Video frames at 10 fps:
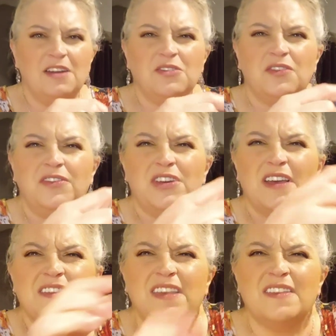I don't know if you
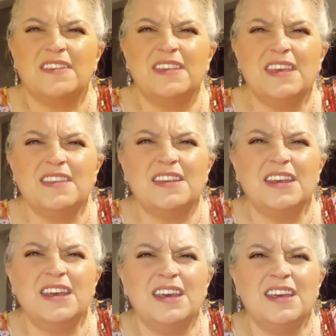guys can see the
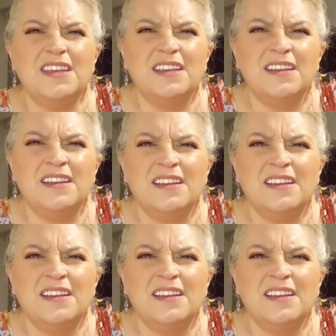tea.